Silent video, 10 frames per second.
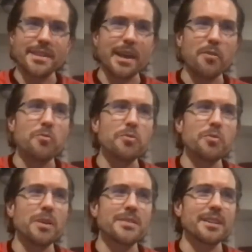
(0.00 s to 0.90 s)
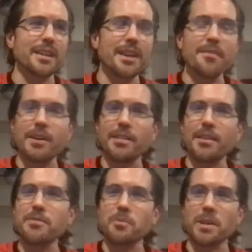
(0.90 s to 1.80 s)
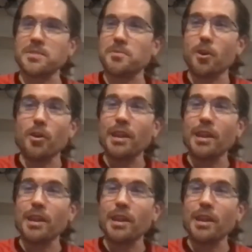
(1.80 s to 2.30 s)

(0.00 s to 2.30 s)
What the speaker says: Now, who are the ones that I love? I love the ones where all